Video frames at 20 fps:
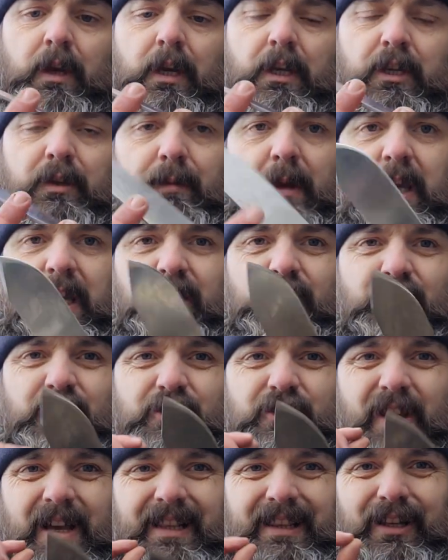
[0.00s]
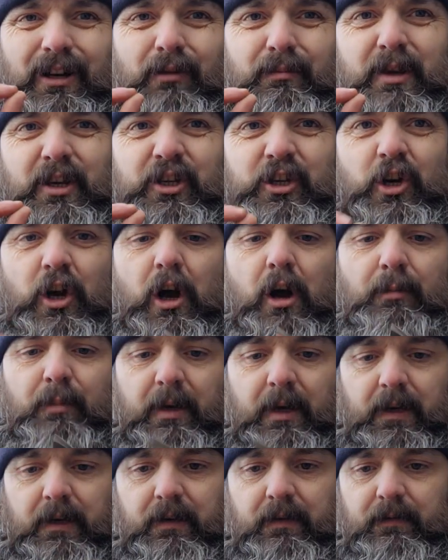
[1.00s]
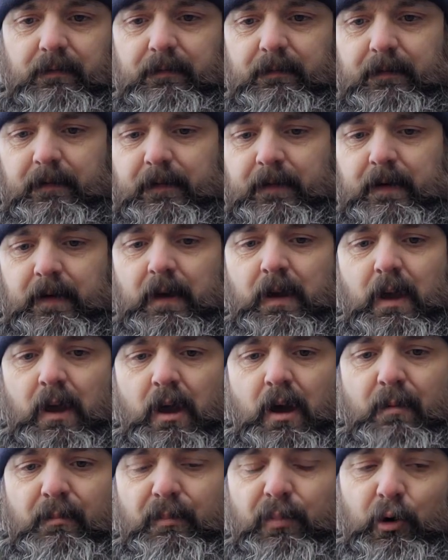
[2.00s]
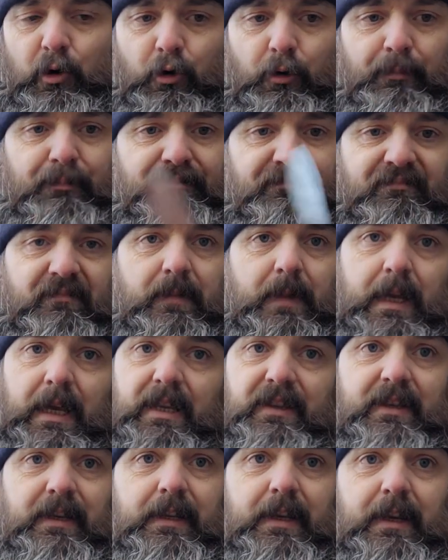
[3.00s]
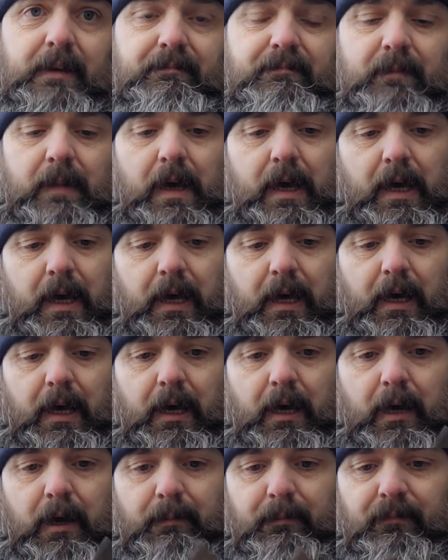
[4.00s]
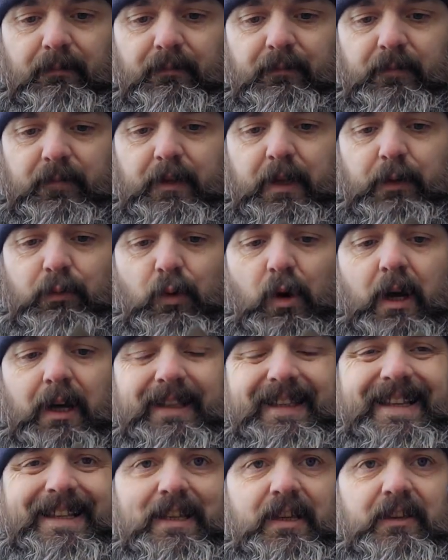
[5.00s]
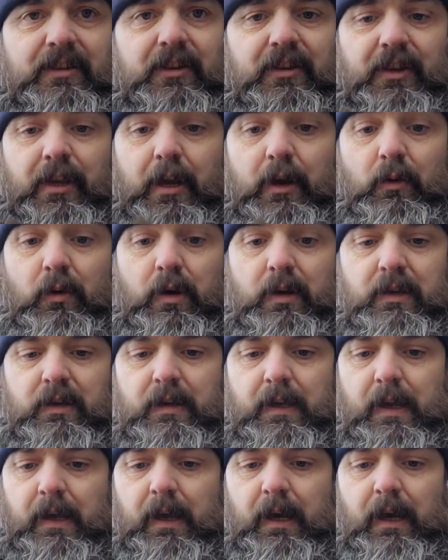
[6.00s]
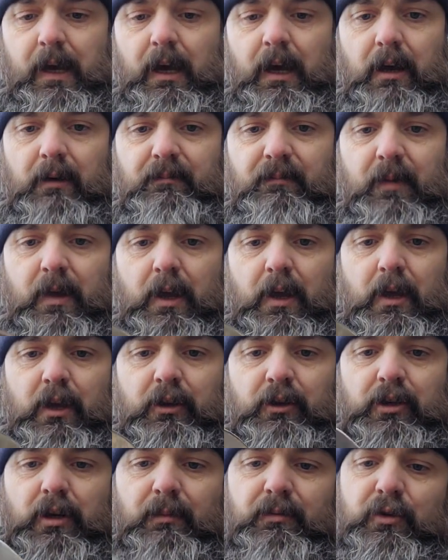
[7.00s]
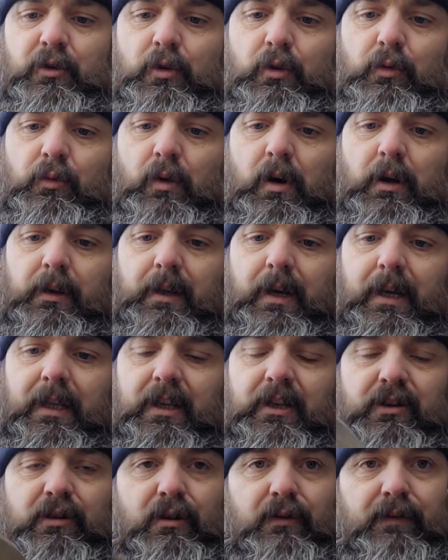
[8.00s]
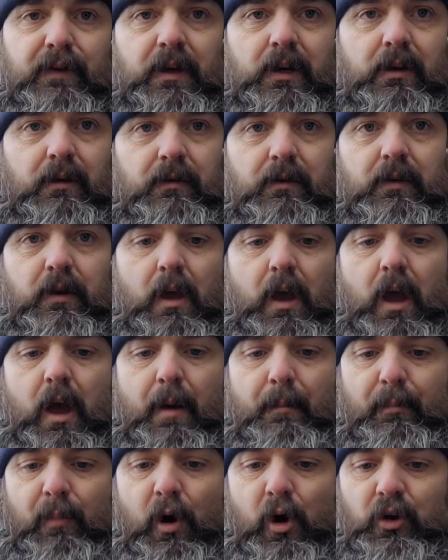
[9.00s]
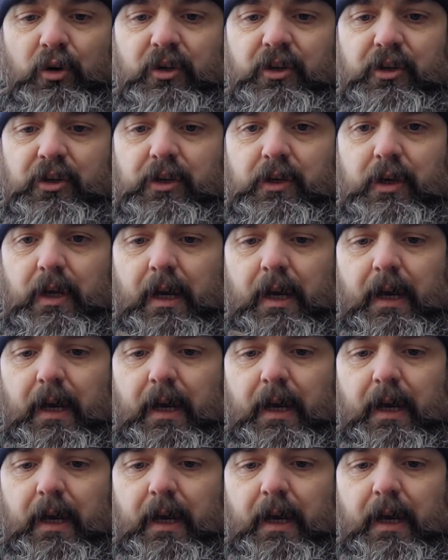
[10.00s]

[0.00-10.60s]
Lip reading: to make it just that little bit sharper. But it did it. Did what I needed it to do. Job's a good one, and it's another box